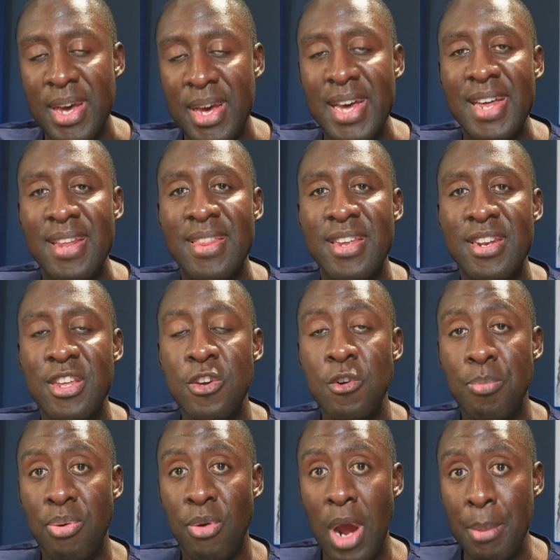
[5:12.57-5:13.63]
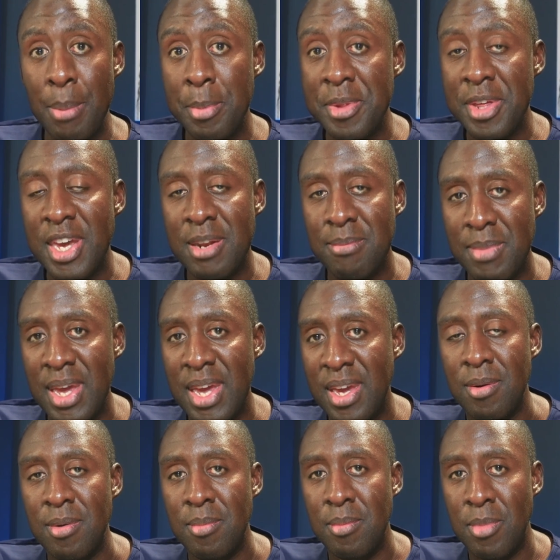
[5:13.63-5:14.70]
then you probably can
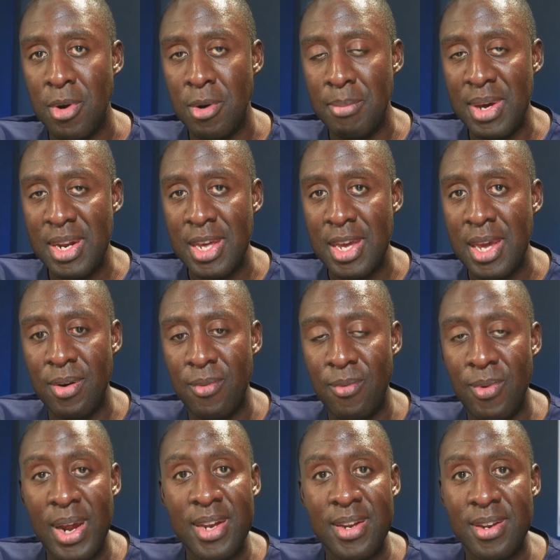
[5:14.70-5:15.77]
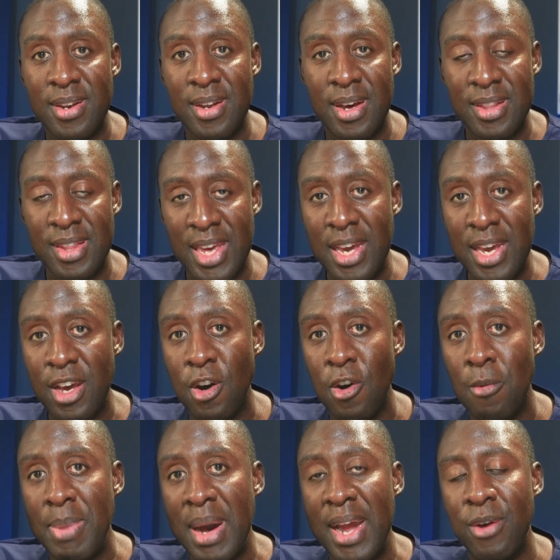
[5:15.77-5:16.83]
make more money right on the get-go
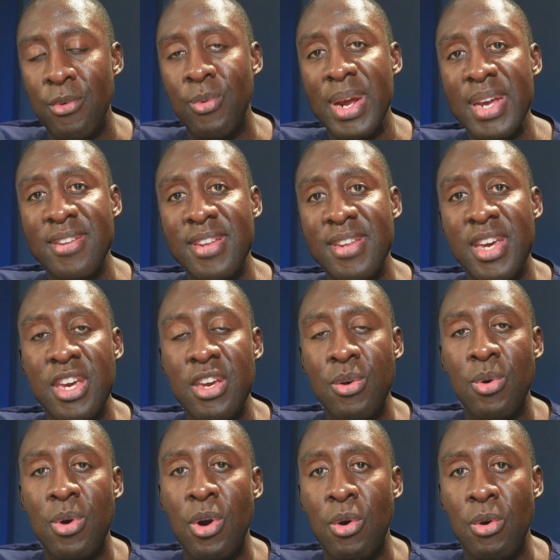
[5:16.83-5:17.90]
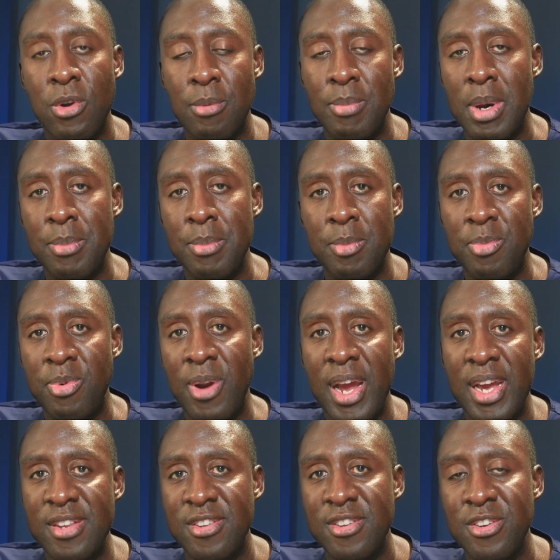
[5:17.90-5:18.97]
by raising your order bump
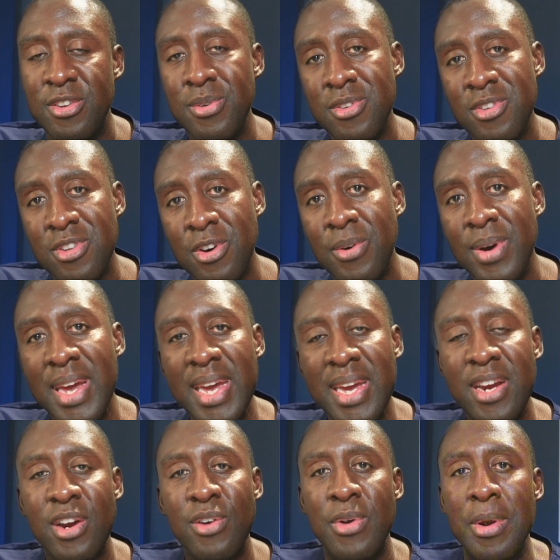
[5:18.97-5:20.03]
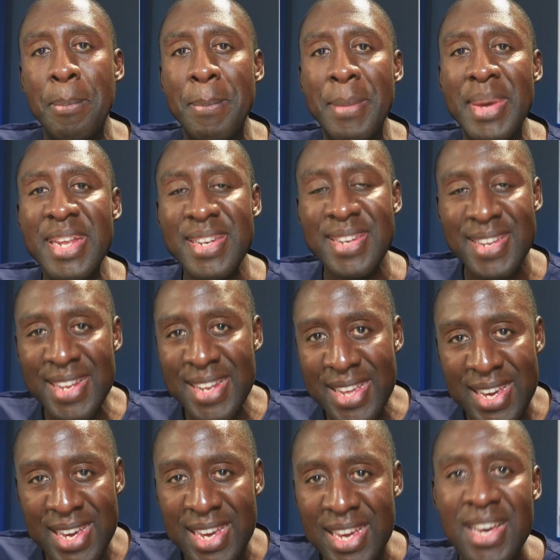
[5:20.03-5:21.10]
price. Do so
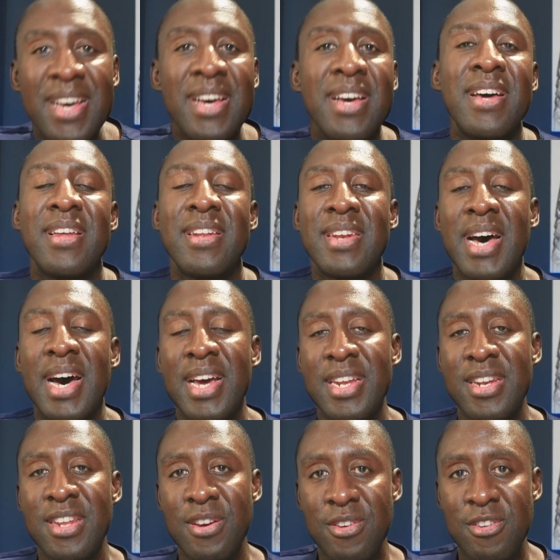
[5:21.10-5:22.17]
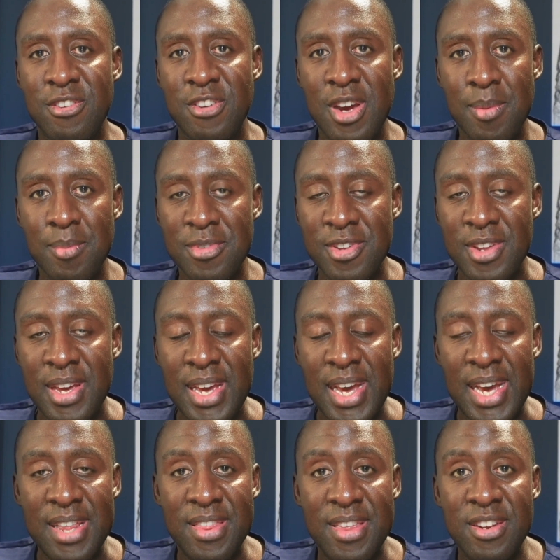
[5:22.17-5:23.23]
incrementally, not in huge jumps,
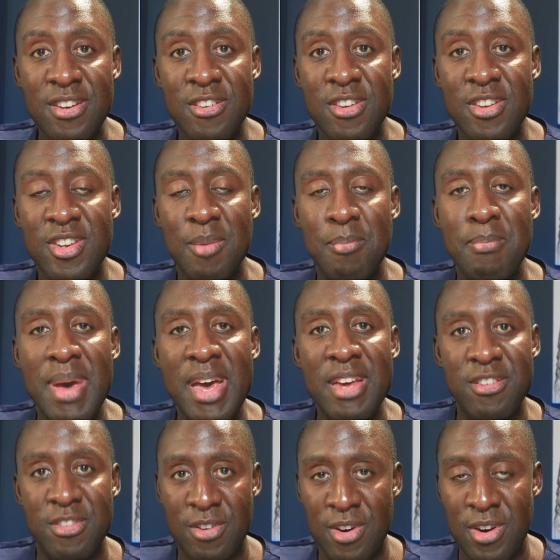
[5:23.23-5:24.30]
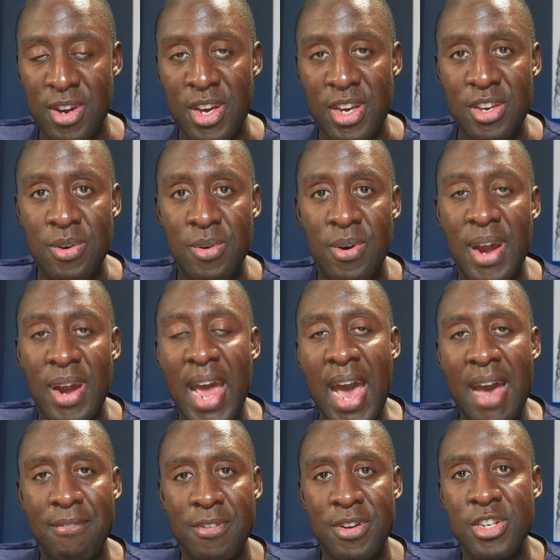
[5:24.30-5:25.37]
and then just measure your
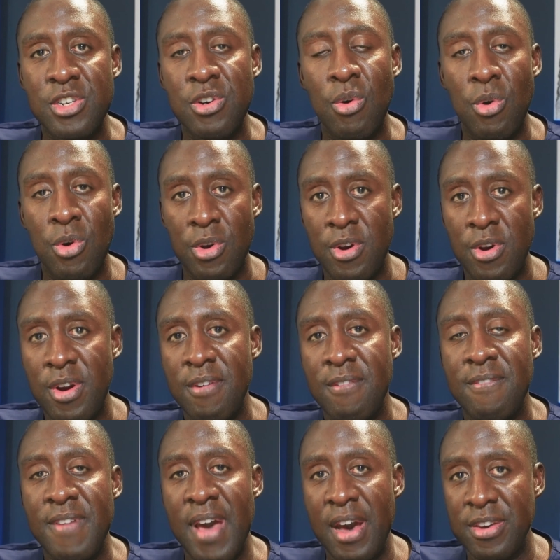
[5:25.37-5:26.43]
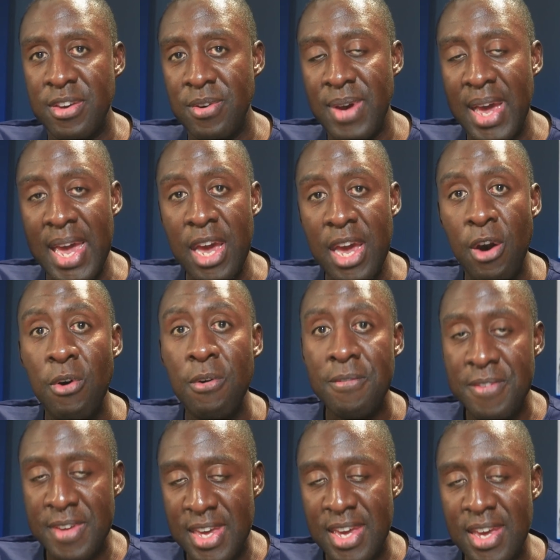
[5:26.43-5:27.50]
average order value,
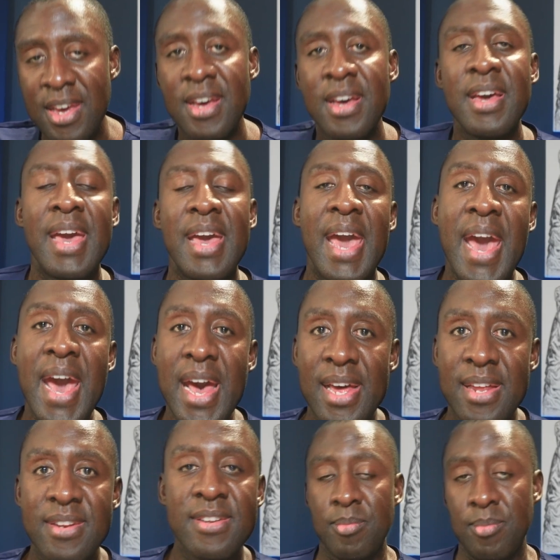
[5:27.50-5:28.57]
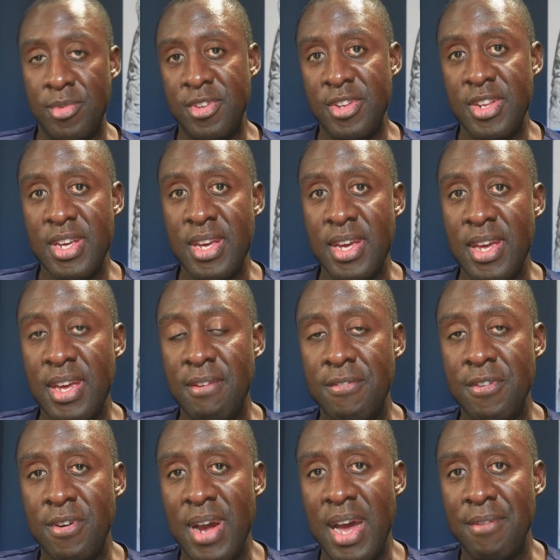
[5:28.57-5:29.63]
AOV, and see if
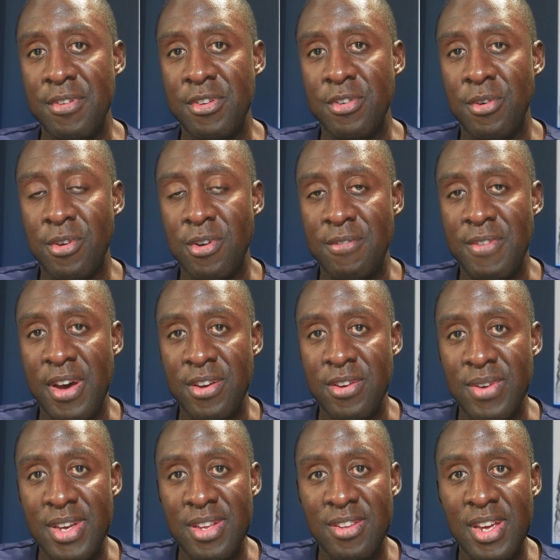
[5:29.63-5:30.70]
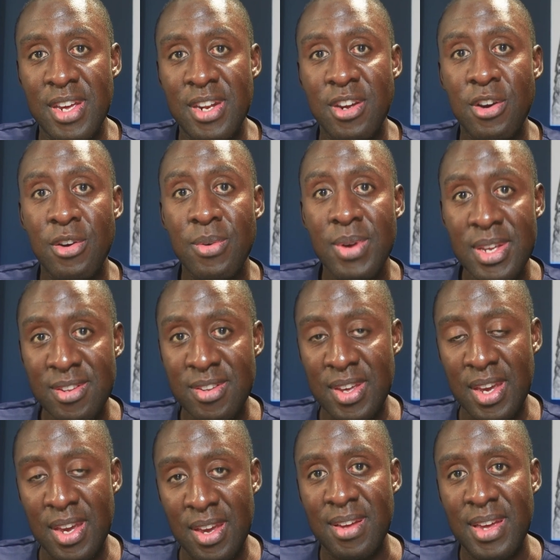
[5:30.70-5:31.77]
your average order value is
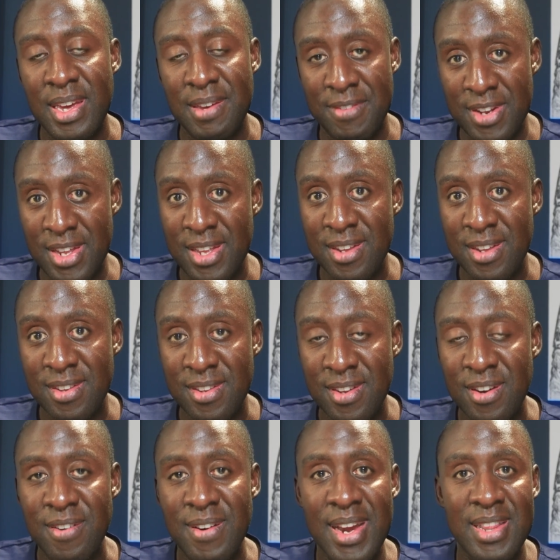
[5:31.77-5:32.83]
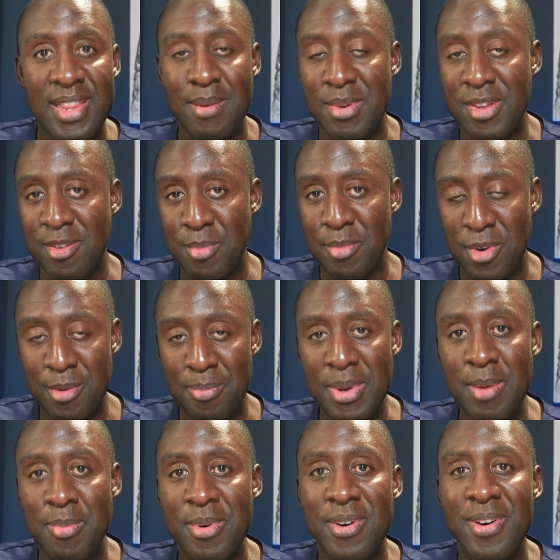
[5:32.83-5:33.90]
increasing. If it is, great. That means more
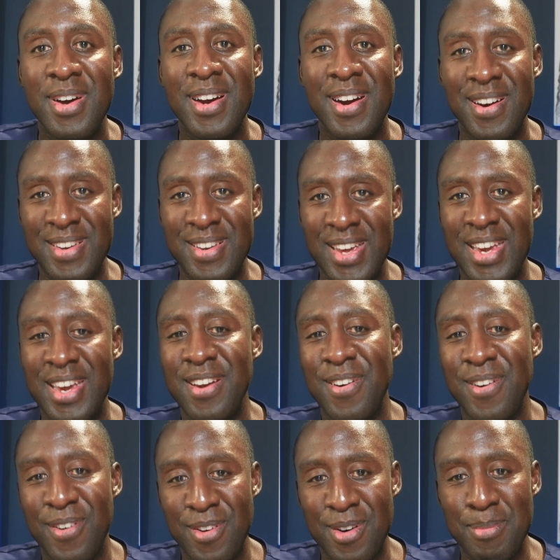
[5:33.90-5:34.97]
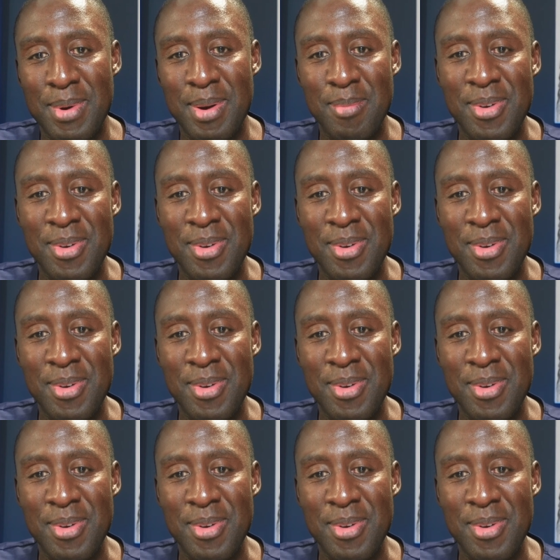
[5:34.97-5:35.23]
people are taking your order bump